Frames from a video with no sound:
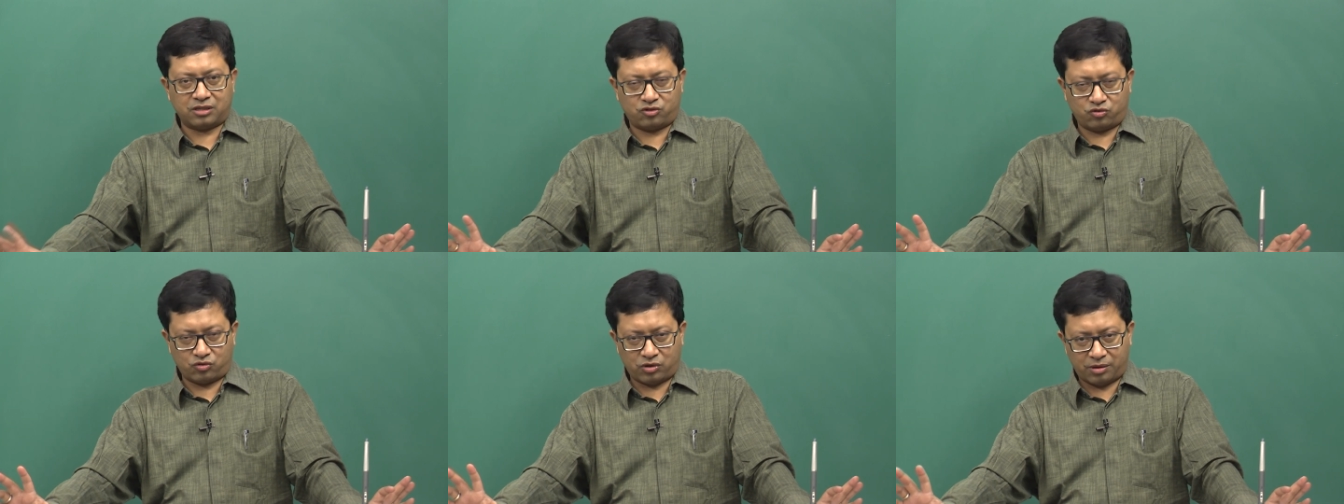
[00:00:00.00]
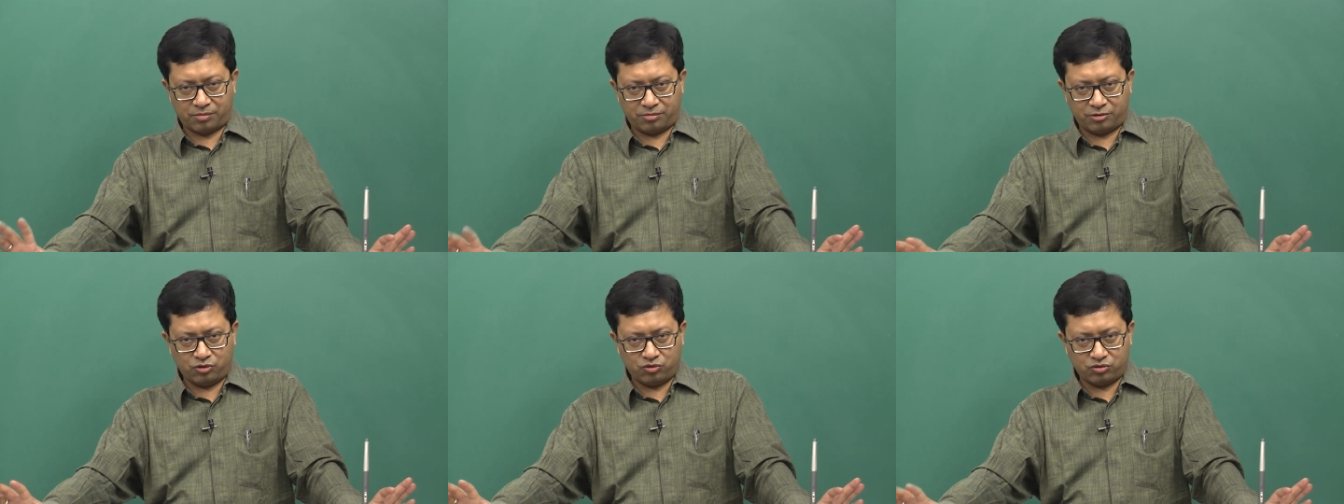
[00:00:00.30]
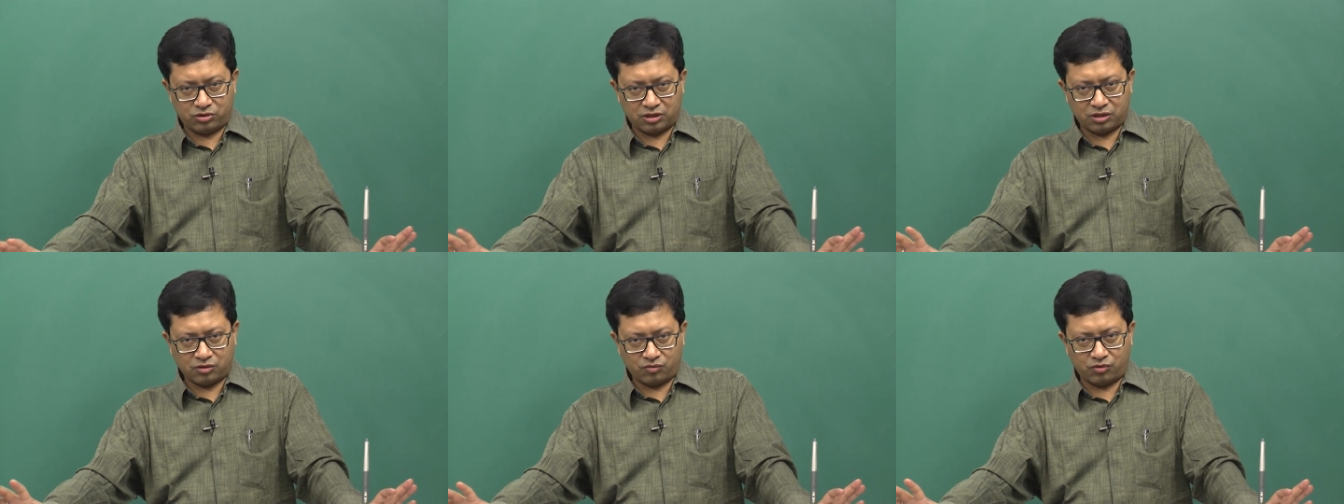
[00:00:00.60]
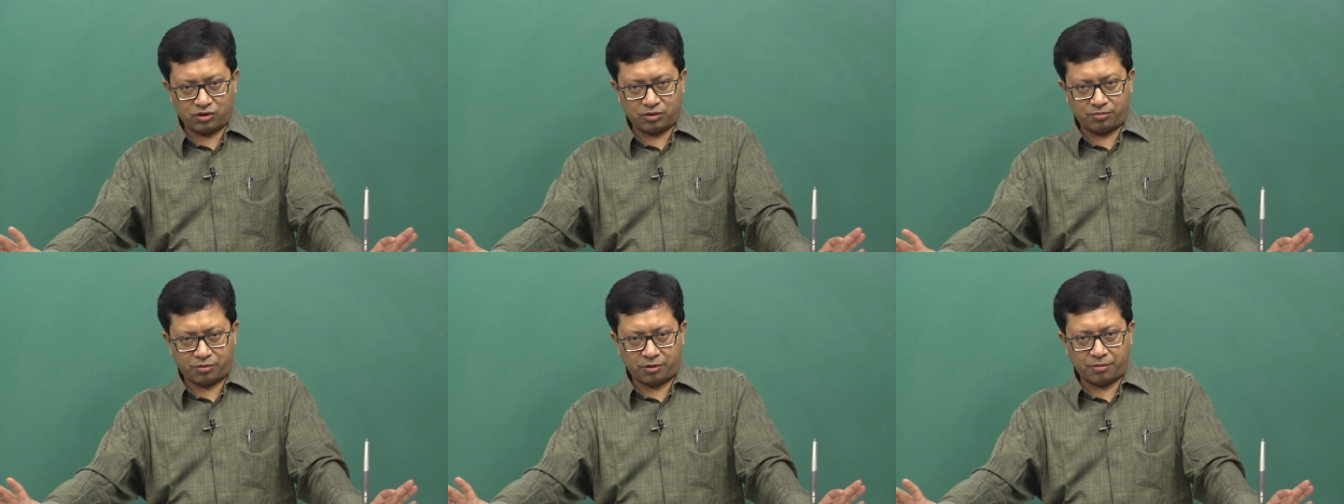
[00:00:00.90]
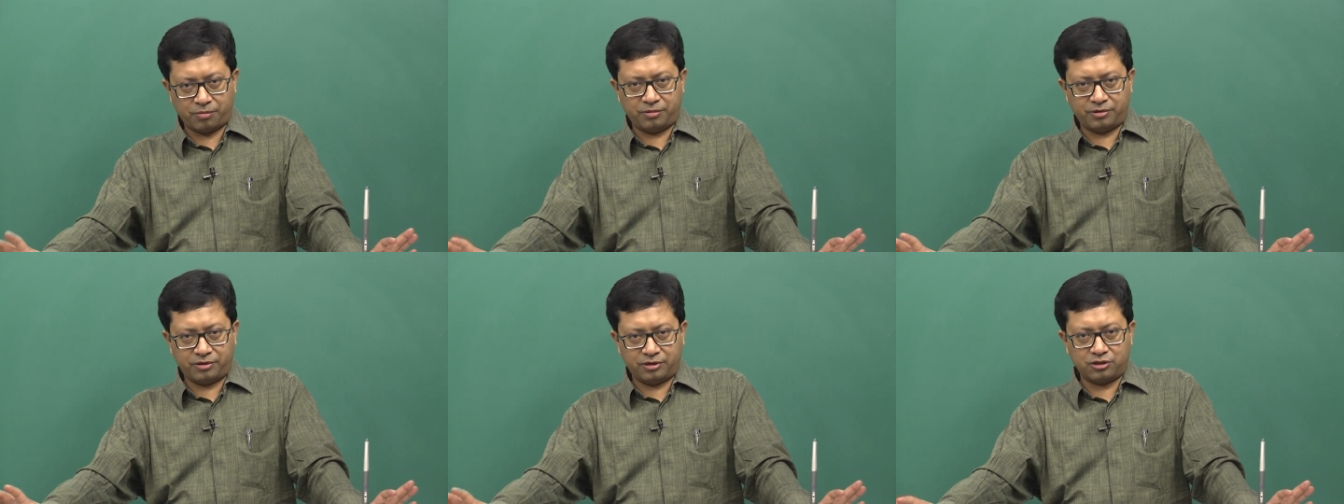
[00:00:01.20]
So, I am using the word
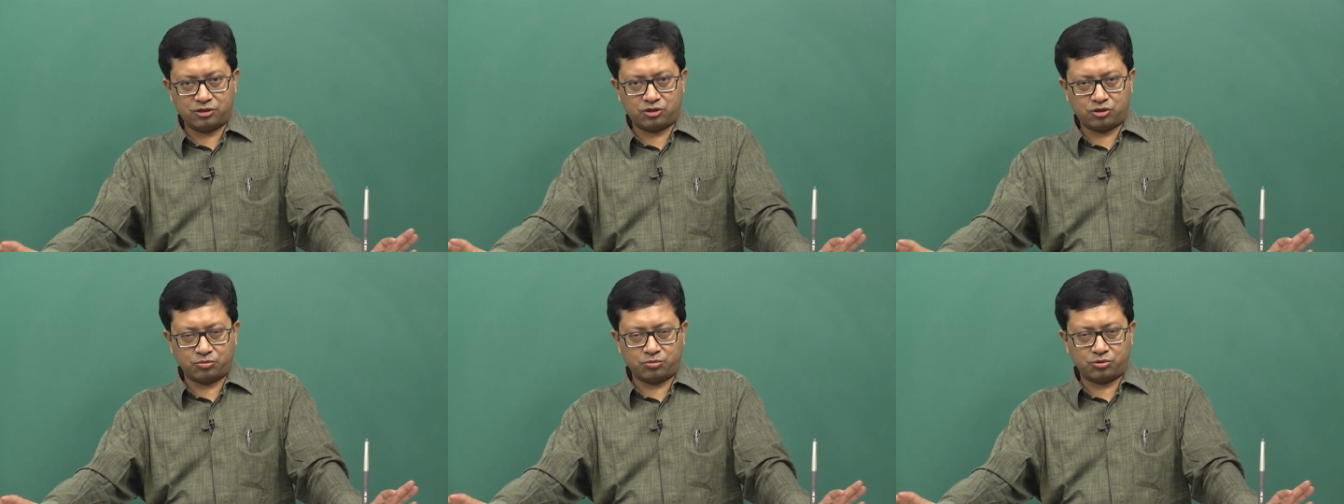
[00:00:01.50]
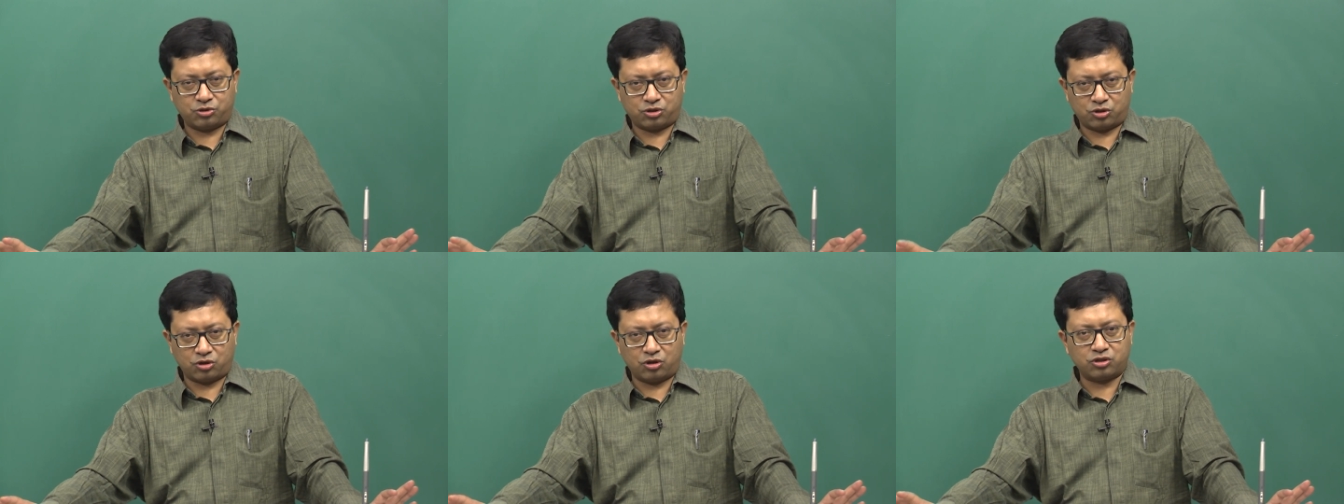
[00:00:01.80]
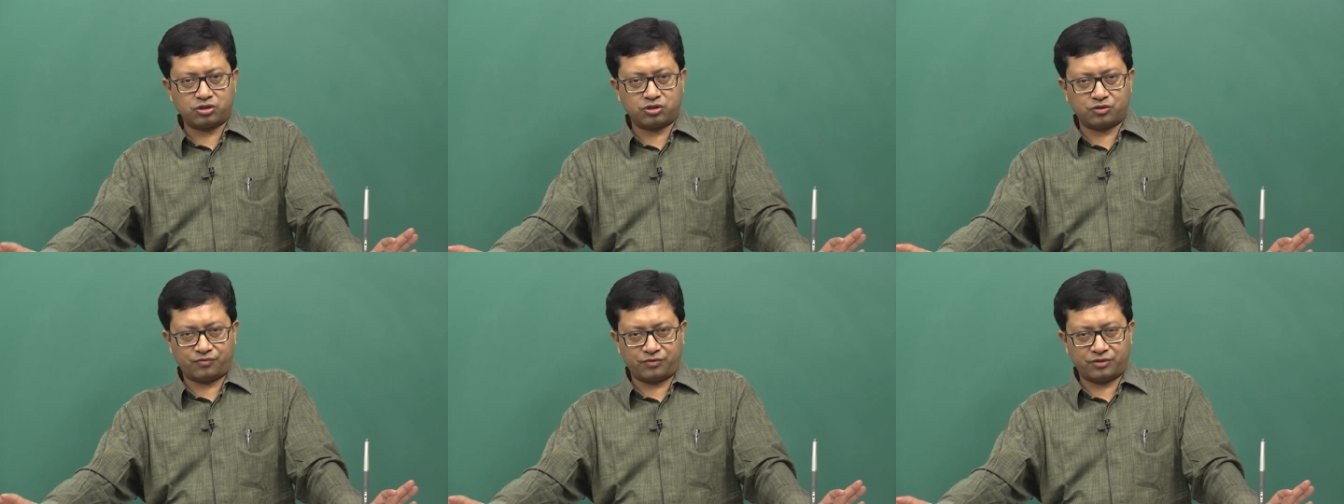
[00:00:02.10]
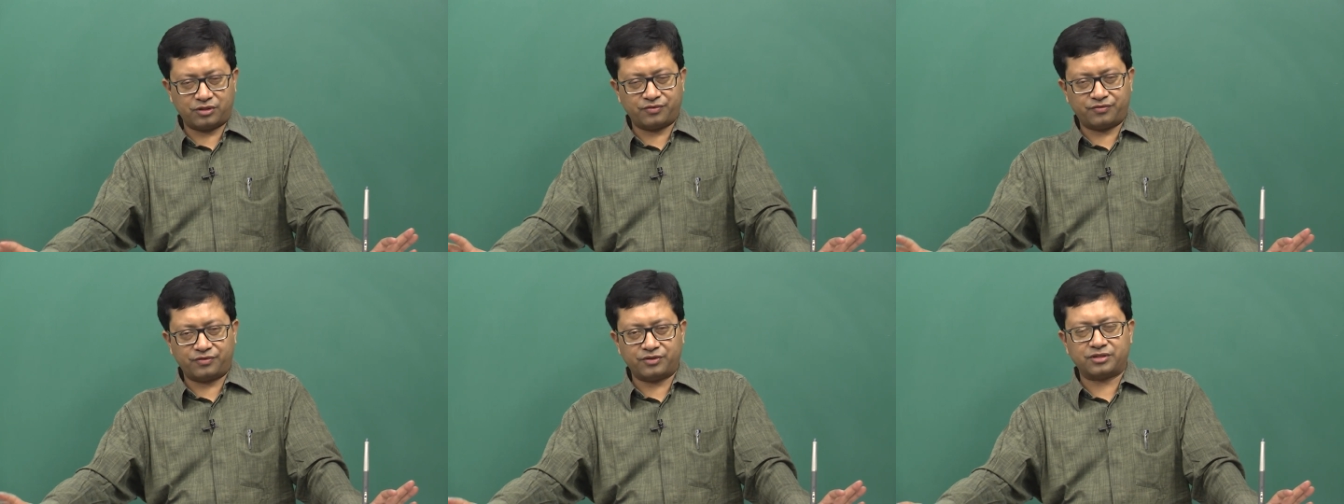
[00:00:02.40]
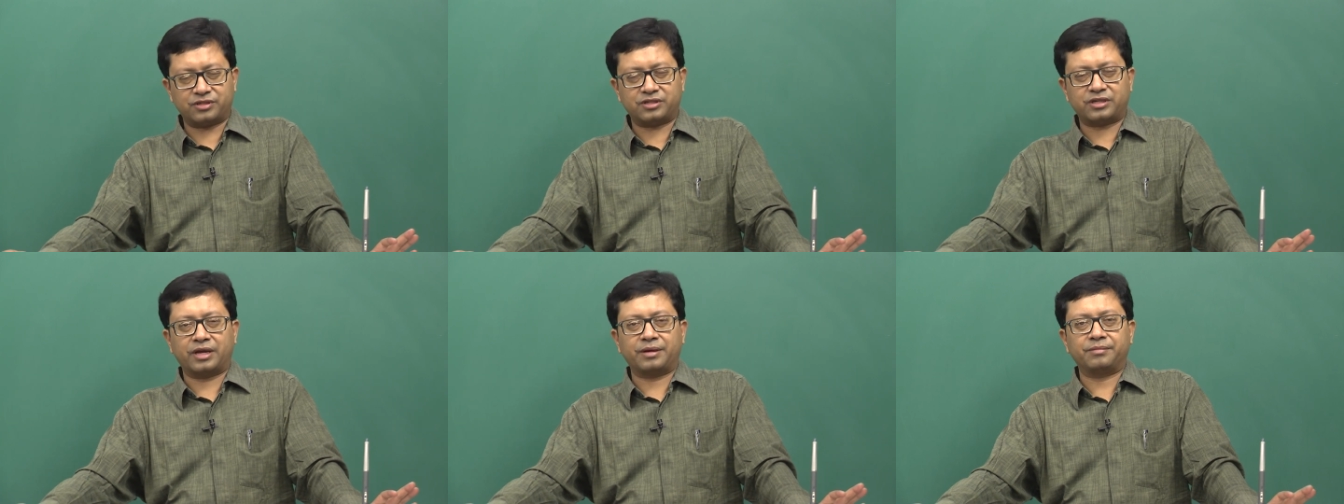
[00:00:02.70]
probability distribution also for the
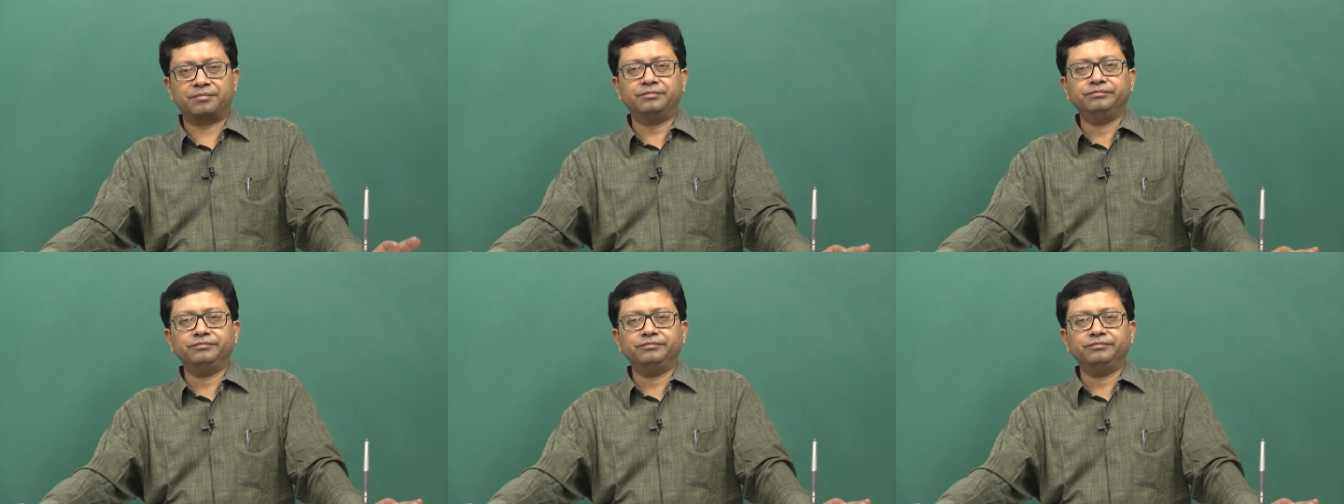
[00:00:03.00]
first time.